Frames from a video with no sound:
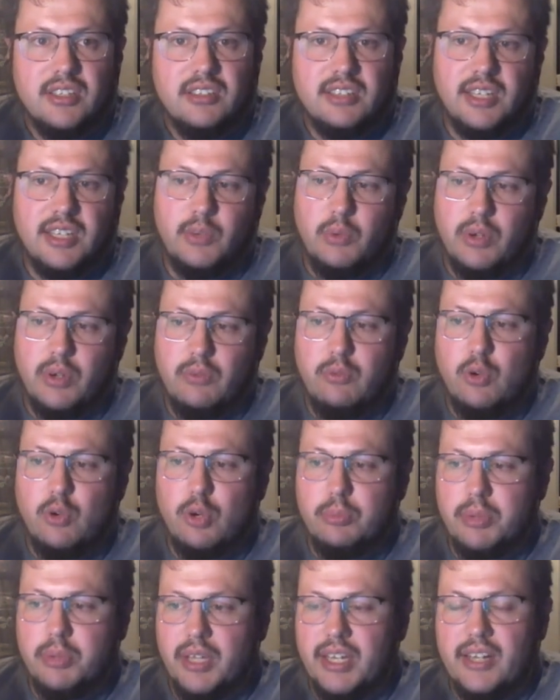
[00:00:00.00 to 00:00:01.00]
They went for
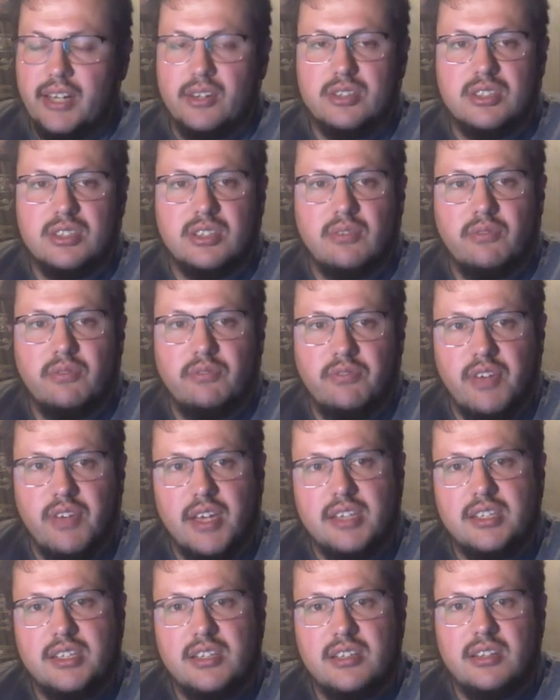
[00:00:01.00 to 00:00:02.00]
players that
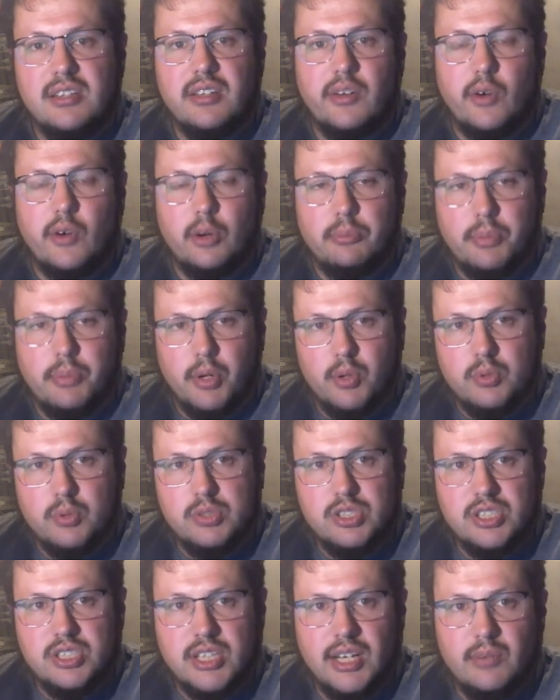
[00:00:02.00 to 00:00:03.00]
fit their
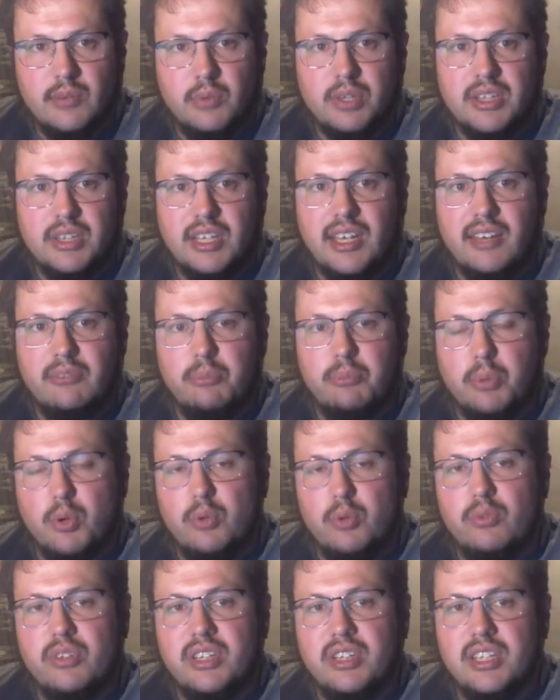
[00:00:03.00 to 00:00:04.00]
approach and what they have
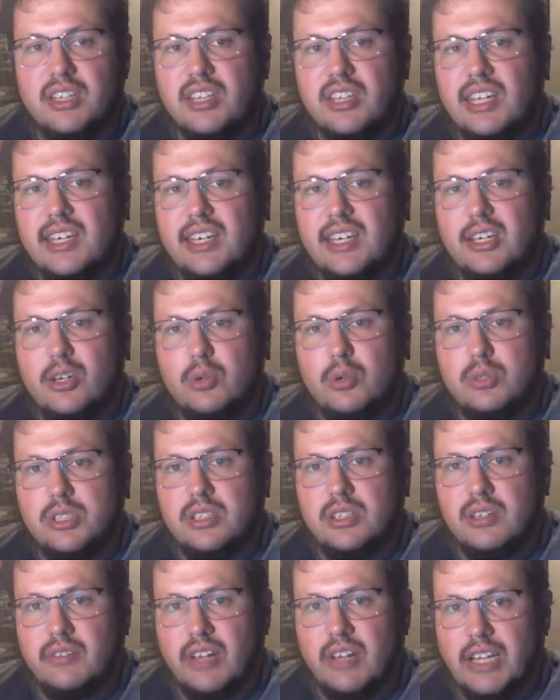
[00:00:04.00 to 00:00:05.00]
proven that they can coach
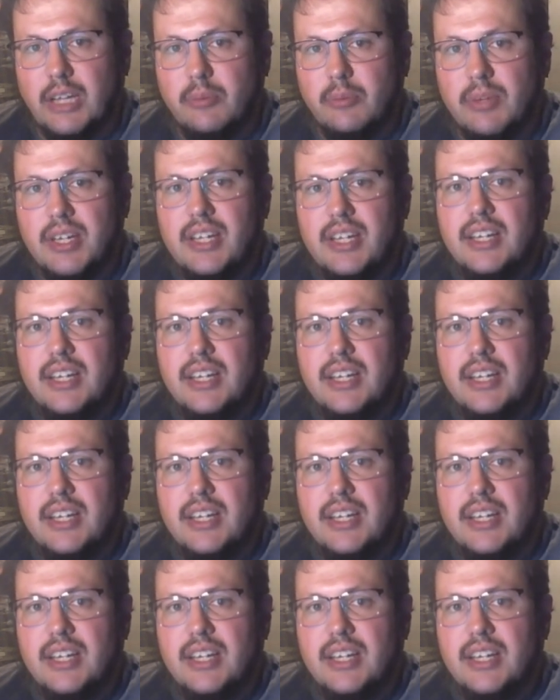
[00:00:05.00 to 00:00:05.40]
and develop.